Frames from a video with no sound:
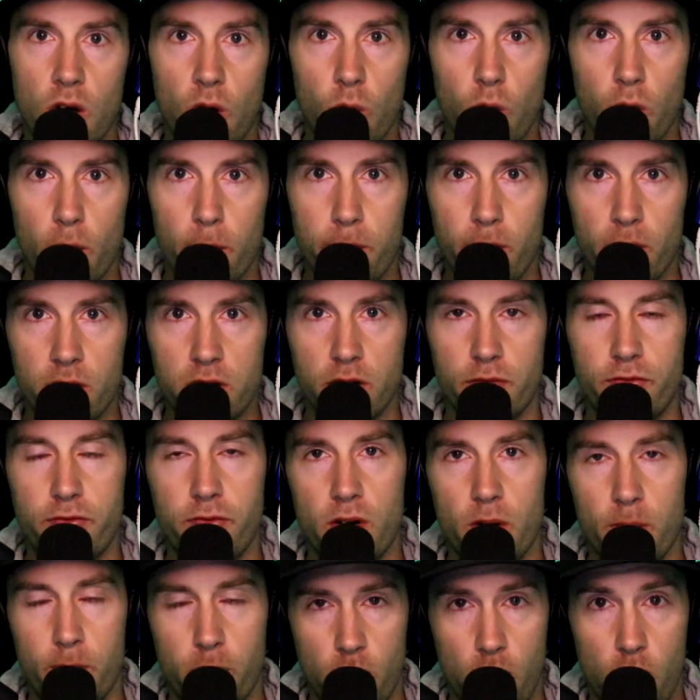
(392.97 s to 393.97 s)
or book
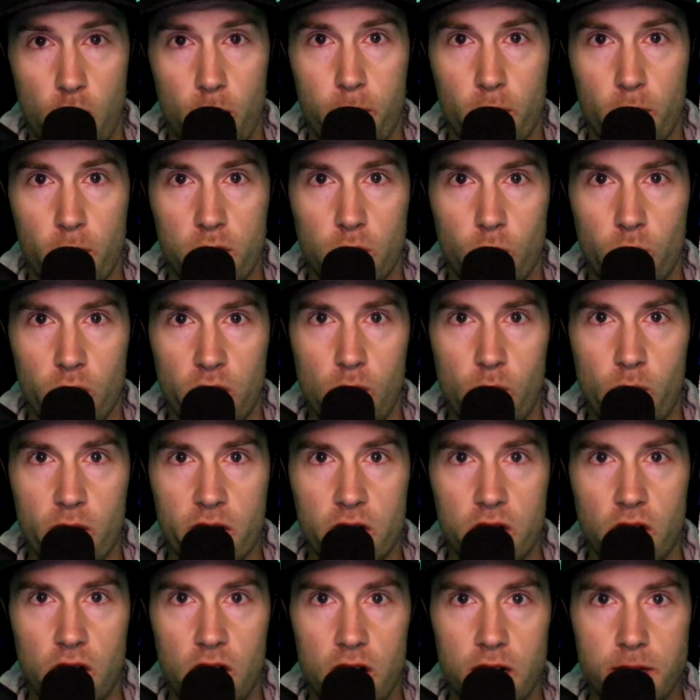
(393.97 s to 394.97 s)
a one-on-one
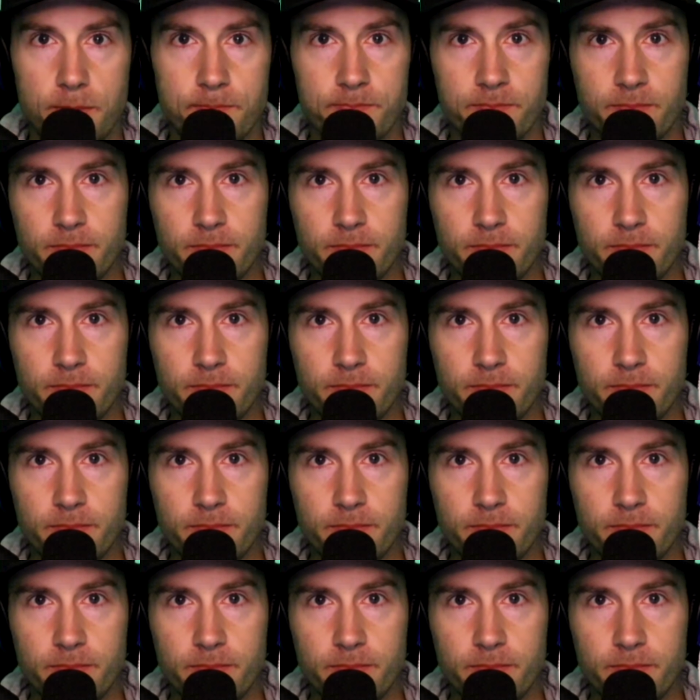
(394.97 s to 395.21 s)
call.